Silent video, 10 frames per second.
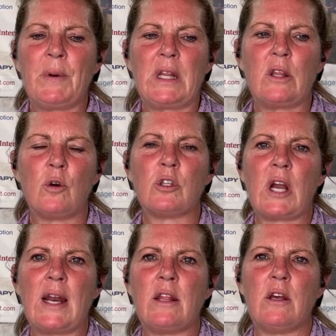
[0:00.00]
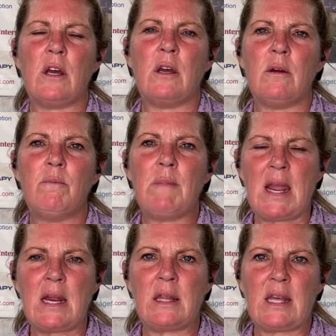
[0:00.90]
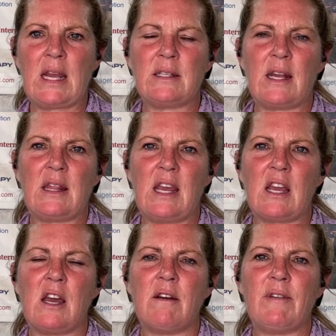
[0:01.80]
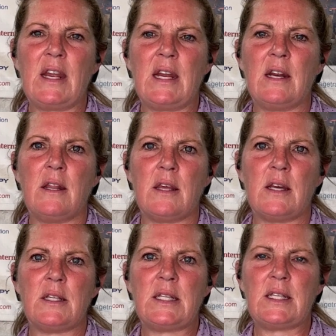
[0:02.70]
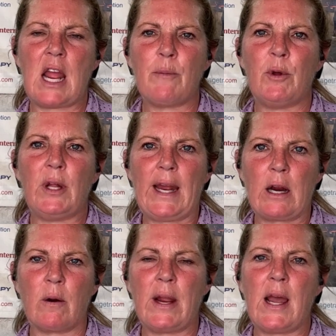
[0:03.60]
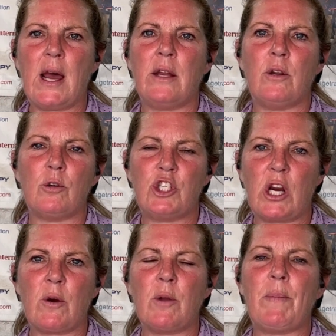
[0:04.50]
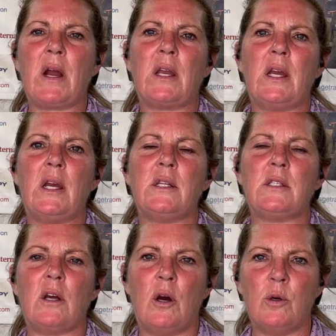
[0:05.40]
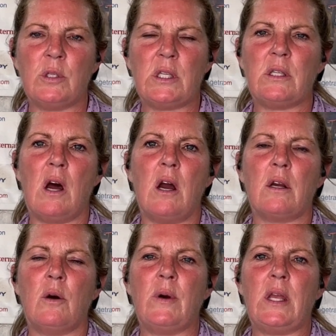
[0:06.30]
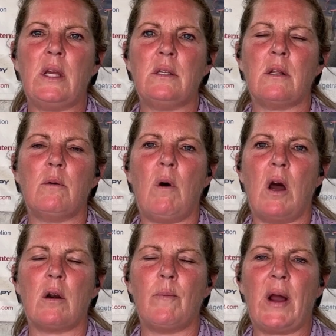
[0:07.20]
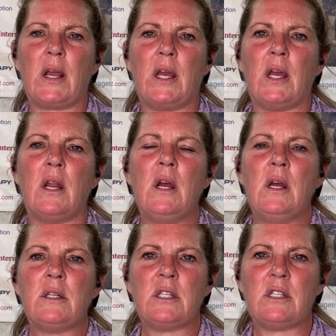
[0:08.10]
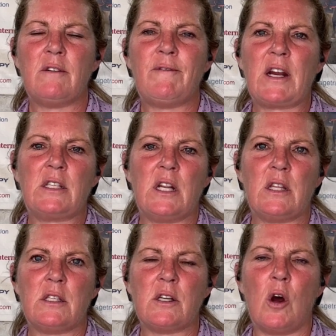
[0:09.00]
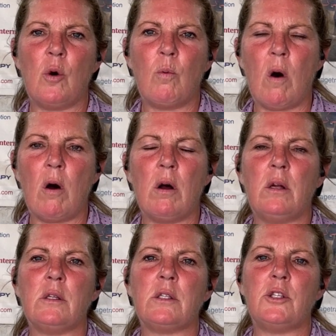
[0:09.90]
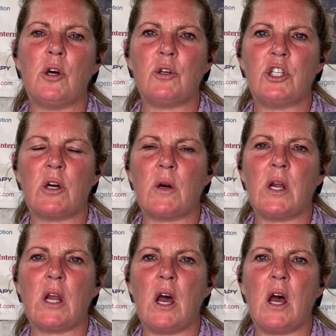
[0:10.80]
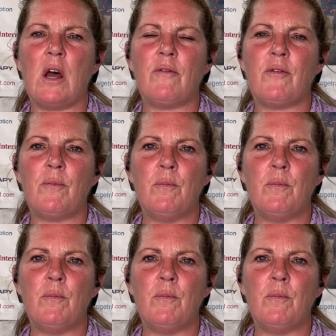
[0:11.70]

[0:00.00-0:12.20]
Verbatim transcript: but those are kind of the main things I think of in the stable area. No sharing buckets, hoses not going into the water bucket, disinfecting the stall walls, no sharing of